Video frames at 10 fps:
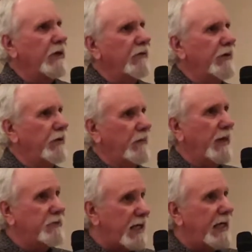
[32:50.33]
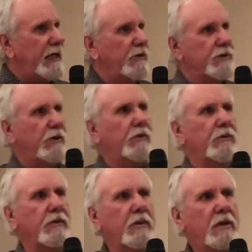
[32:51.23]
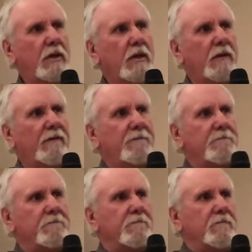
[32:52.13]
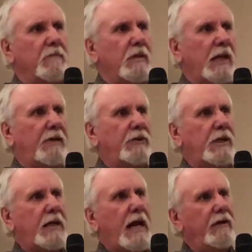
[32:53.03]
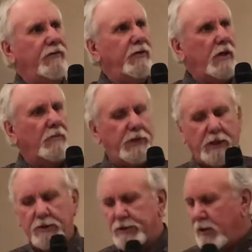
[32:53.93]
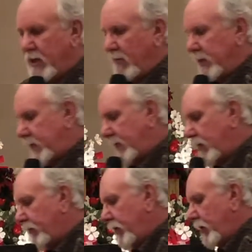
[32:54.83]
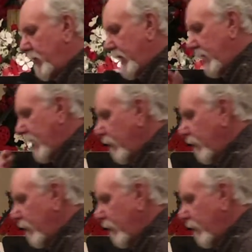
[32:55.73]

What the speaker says: interviewed him. He was 80 years old. He would die in a few couple of years. But they interviewed him, and in the